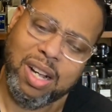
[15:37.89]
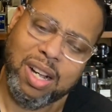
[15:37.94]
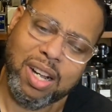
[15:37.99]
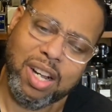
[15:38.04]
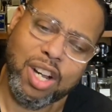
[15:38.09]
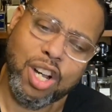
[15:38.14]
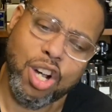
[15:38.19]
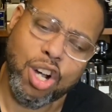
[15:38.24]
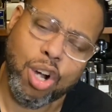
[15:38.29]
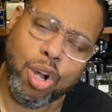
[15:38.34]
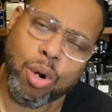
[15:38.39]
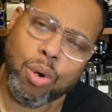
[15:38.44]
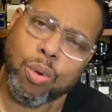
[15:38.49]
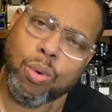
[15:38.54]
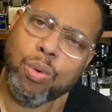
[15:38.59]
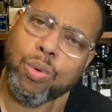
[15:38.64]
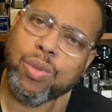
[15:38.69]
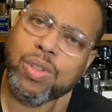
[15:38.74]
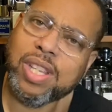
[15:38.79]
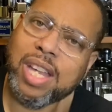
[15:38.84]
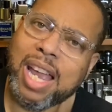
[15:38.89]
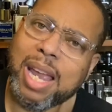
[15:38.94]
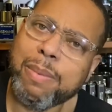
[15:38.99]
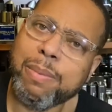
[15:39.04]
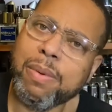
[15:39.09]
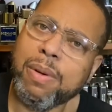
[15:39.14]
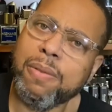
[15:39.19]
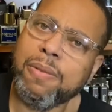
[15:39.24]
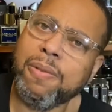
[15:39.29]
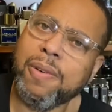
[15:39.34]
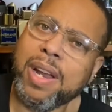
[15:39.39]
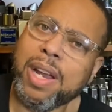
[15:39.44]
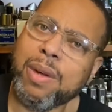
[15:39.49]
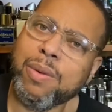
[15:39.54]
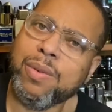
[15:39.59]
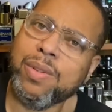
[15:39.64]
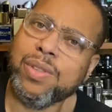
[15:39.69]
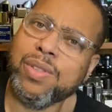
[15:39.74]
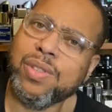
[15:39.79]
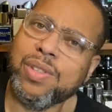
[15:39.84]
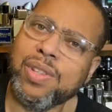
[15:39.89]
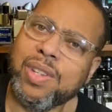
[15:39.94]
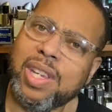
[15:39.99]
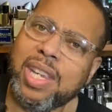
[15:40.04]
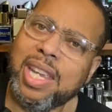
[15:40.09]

cuddle type of fragrance,